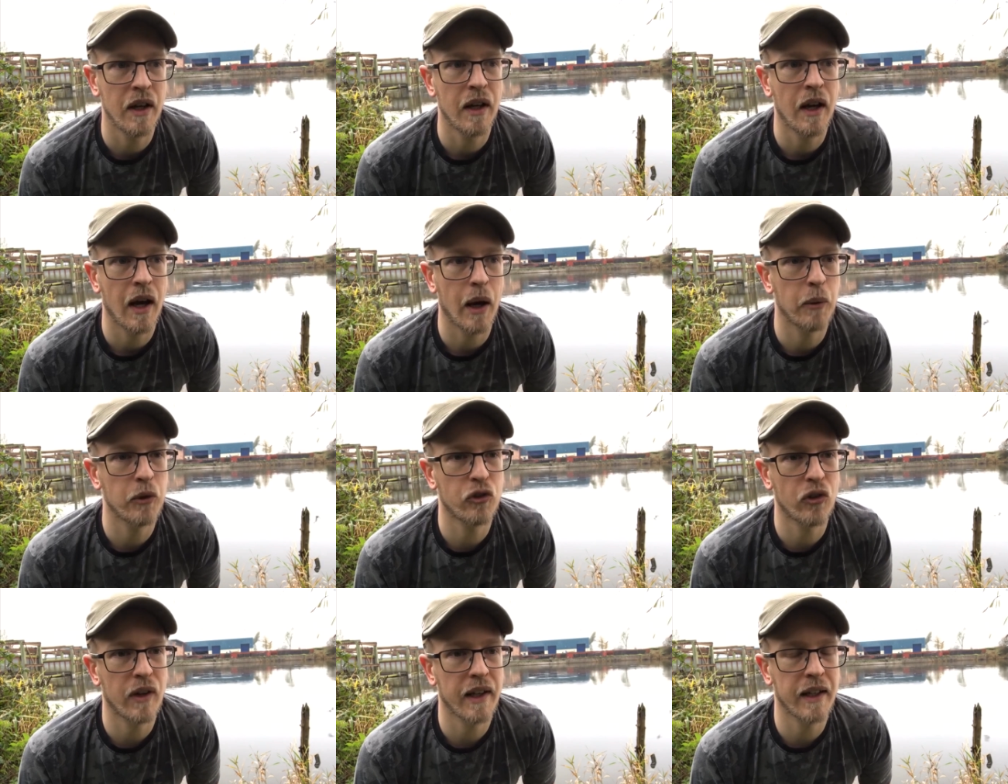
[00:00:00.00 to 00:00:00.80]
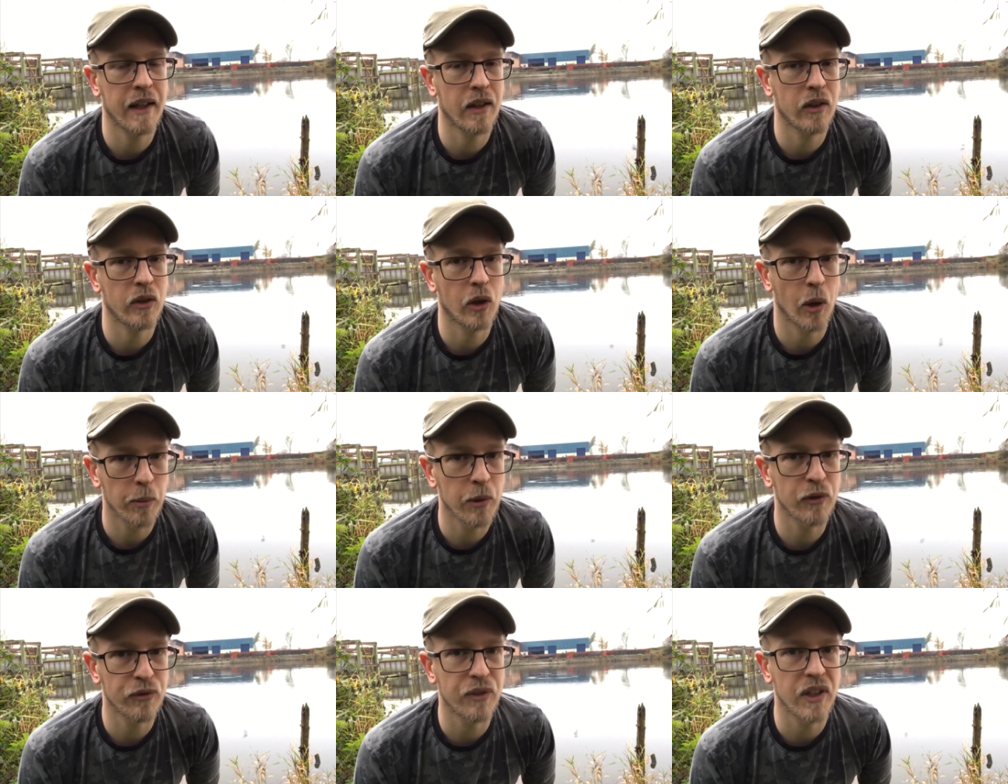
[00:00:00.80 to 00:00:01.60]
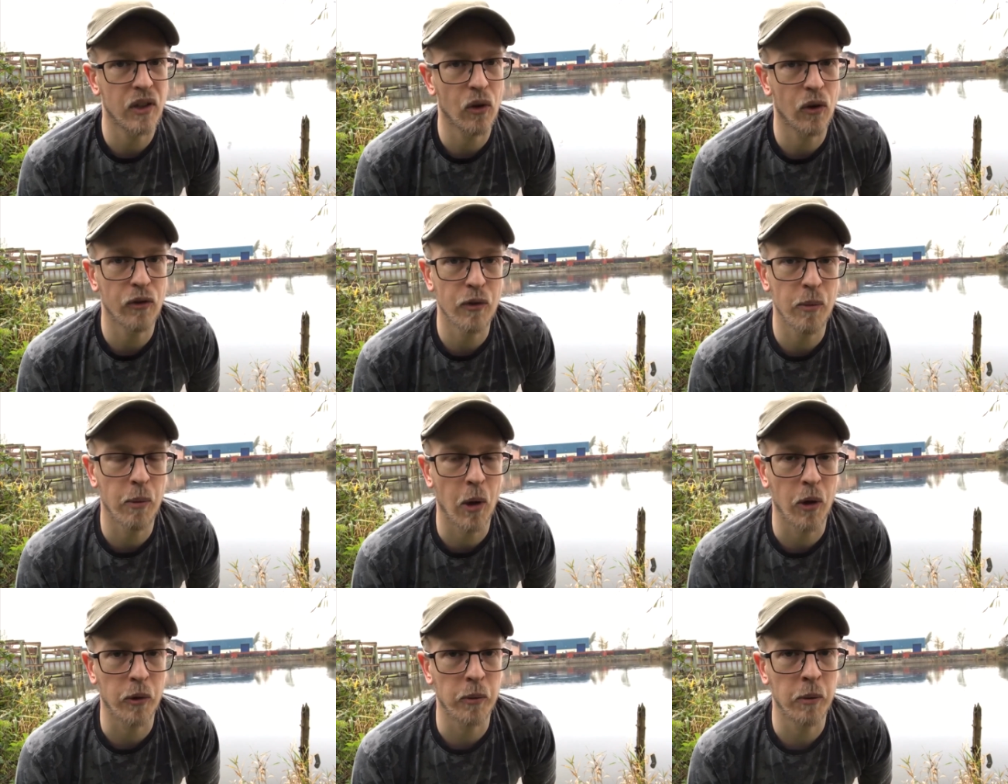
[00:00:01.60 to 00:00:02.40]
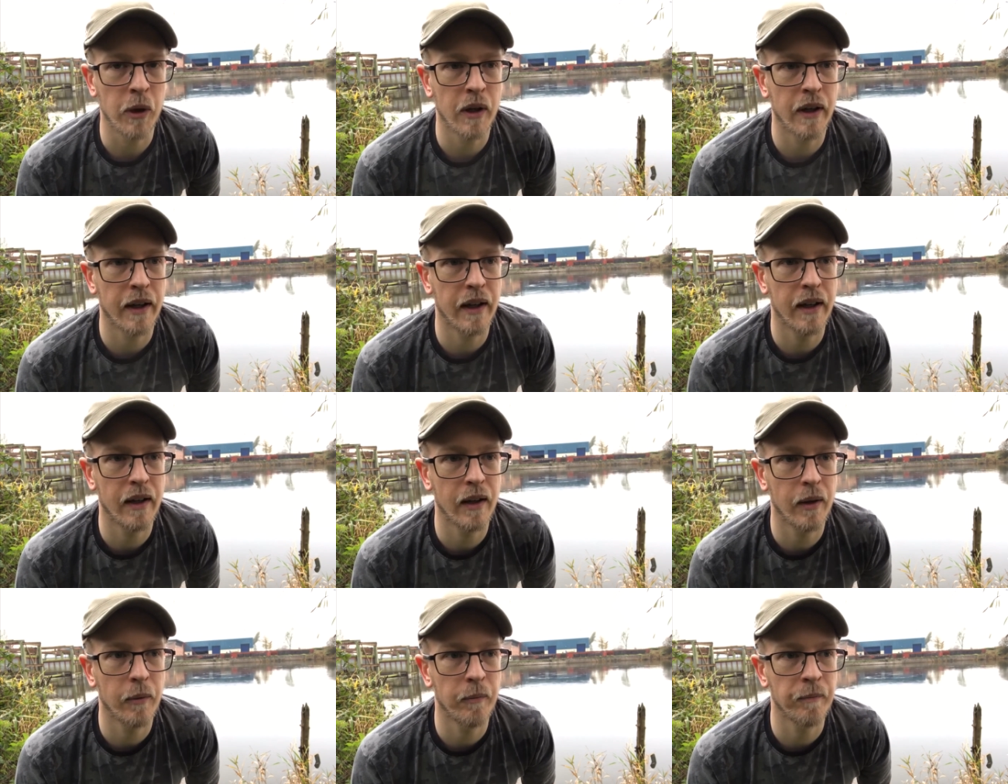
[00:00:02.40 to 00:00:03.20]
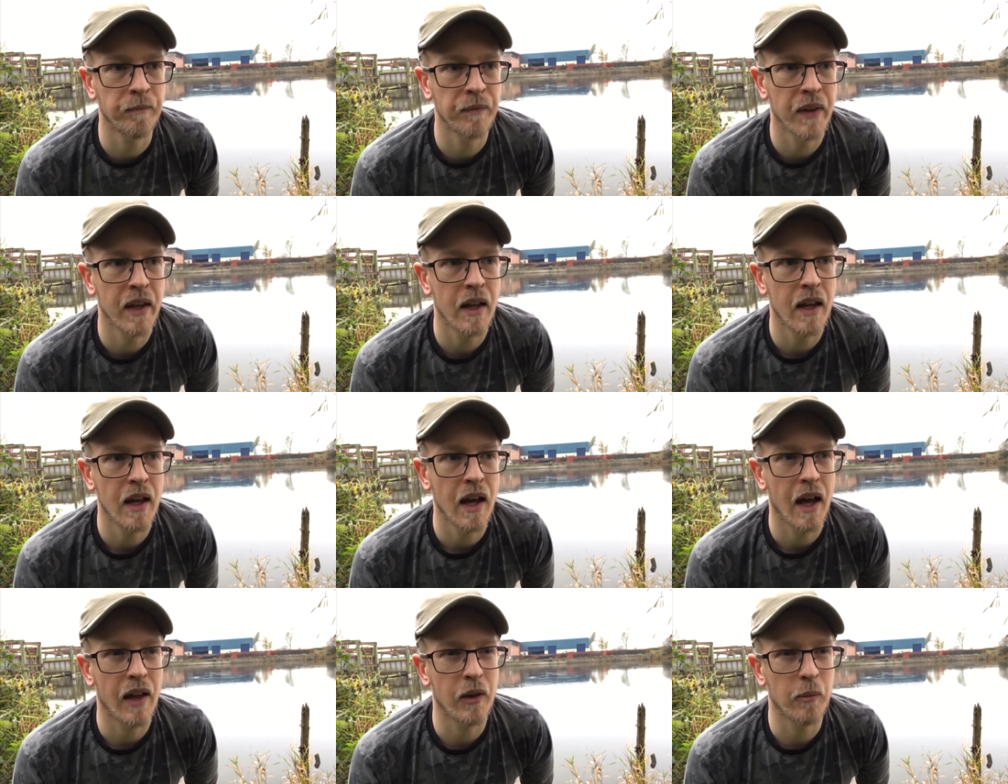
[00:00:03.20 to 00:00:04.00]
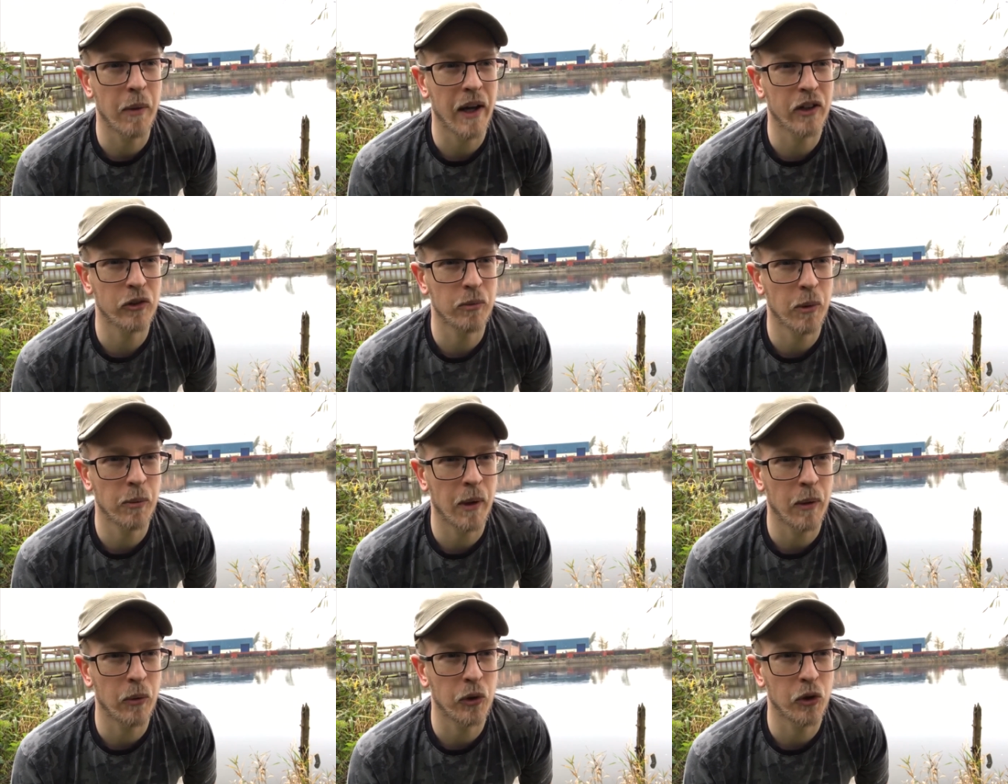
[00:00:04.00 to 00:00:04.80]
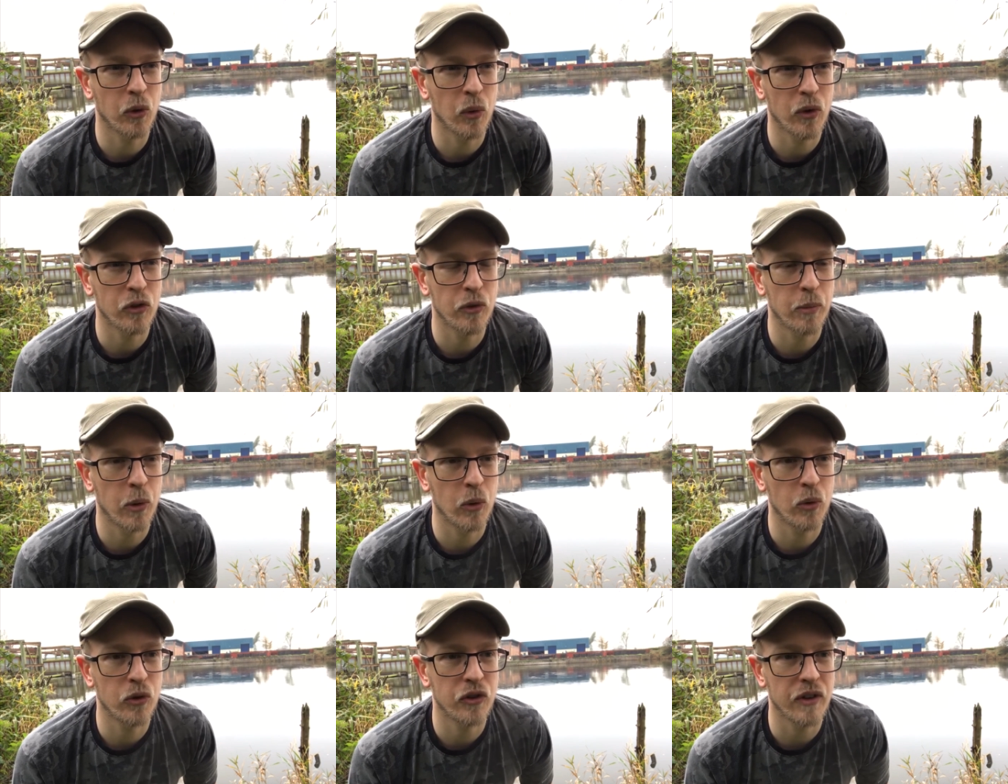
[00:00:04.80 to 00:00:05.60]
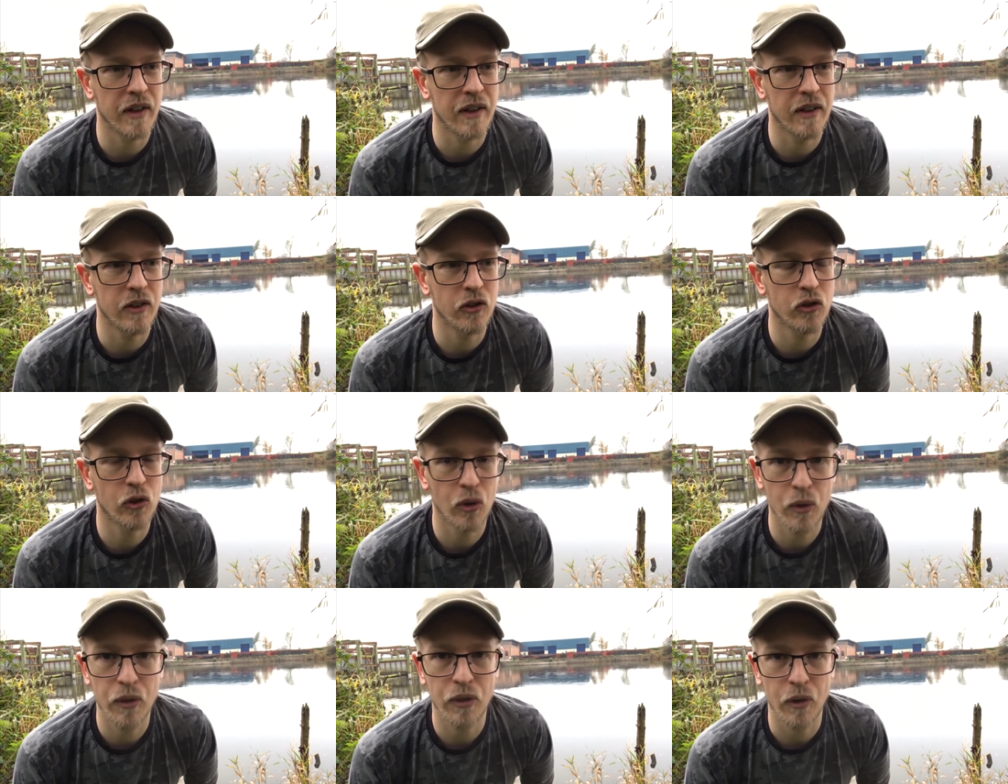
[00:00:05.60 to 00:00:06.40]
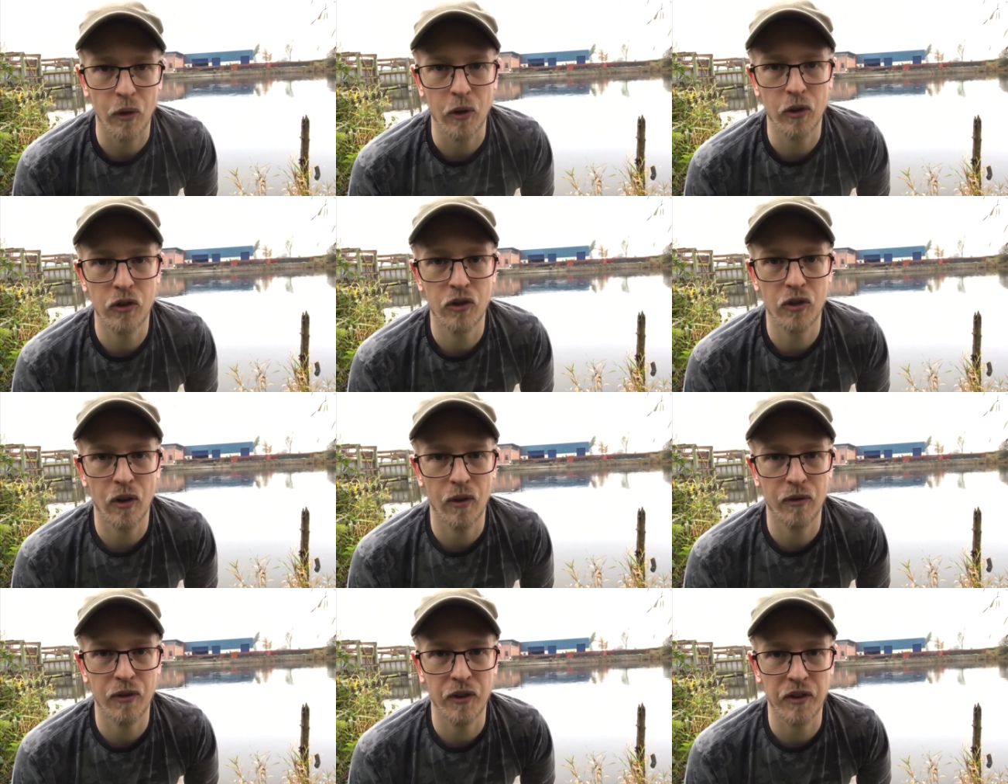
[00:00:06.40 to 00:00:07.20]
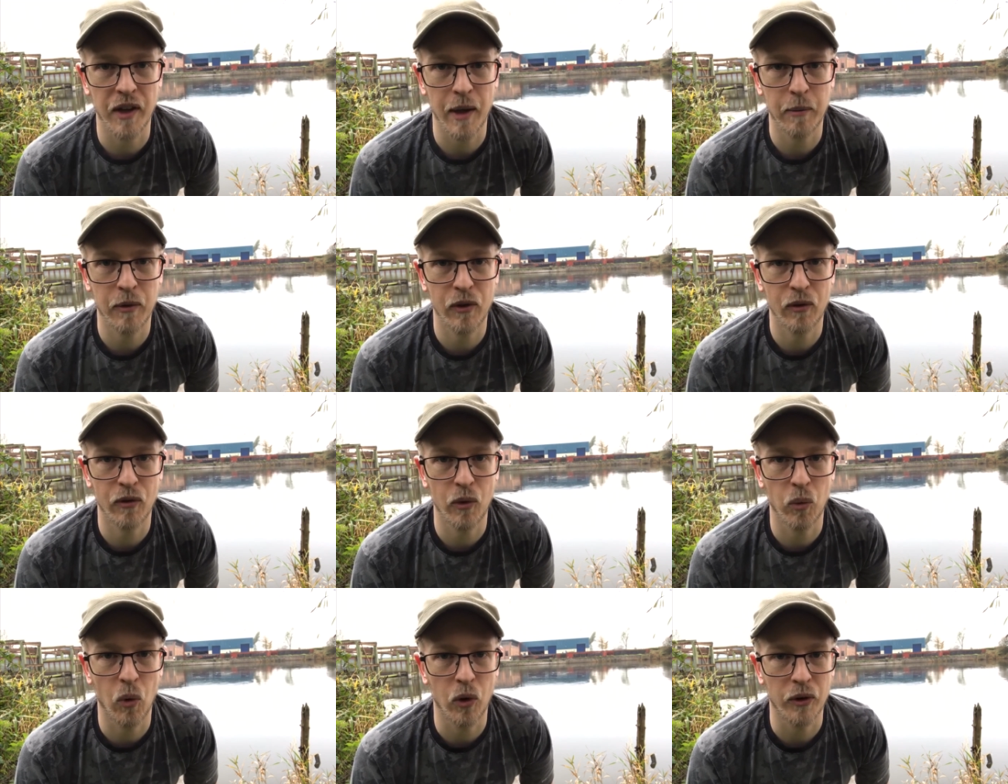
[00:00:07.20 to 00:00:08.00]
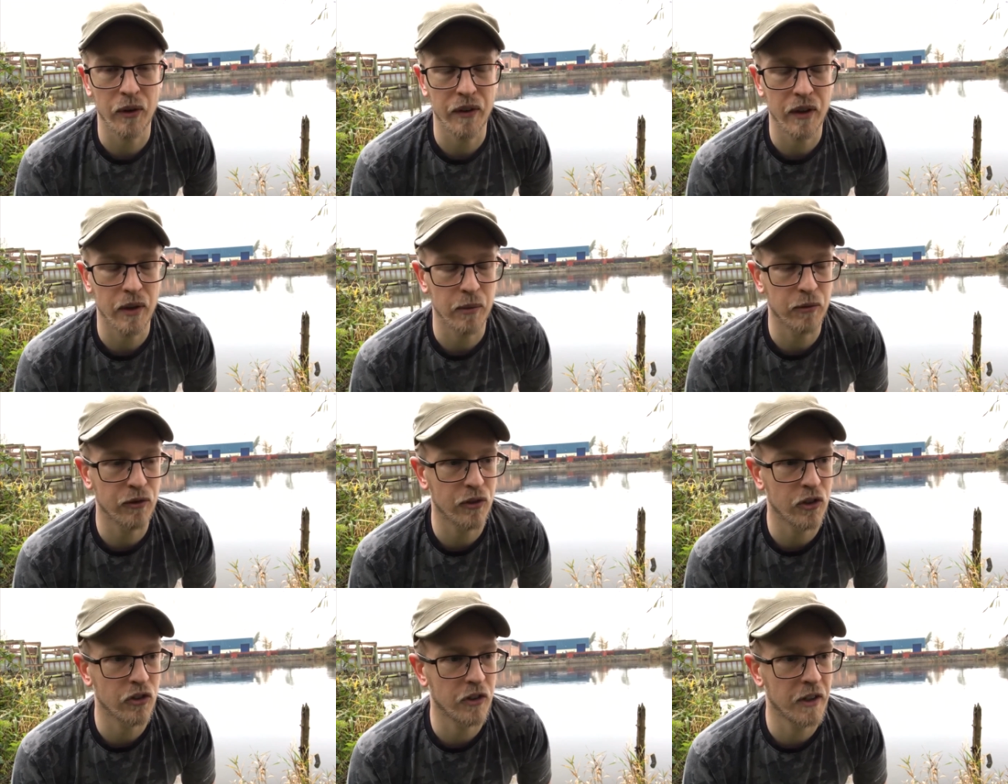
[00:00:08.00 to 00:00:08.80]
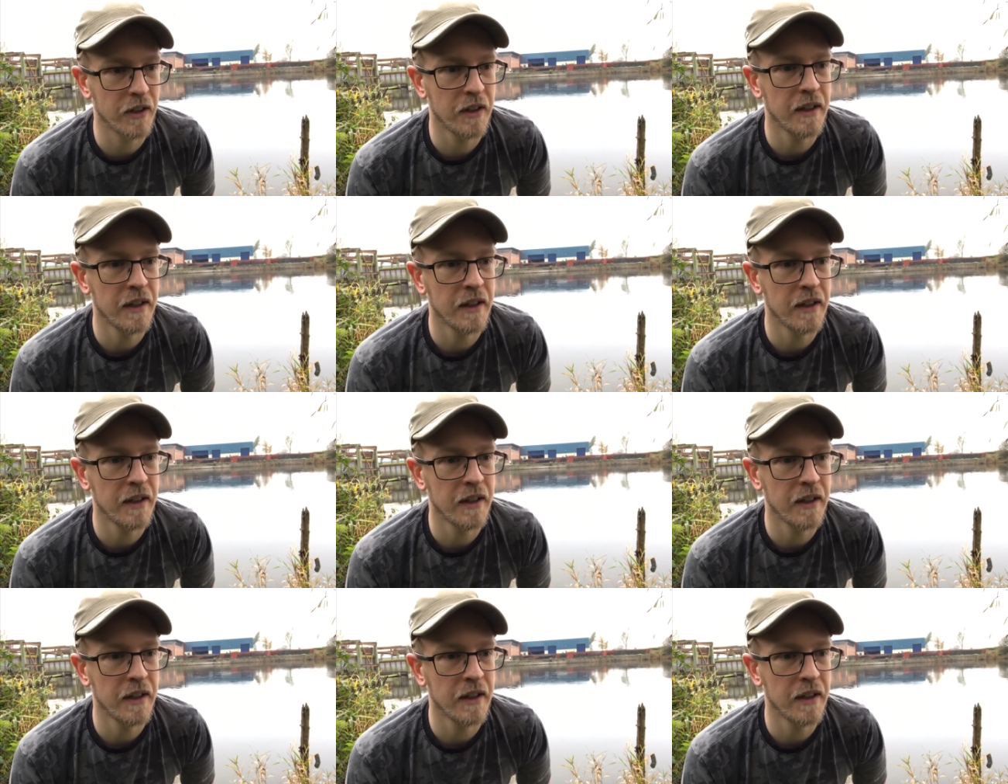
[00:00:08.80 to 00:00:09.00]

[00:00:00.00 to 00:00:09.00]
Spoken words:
I would try and get it a couple of feet off the bottom, and the maximum I would go, I suppose, is 2/3 of the depth of the water that I'm fishing in.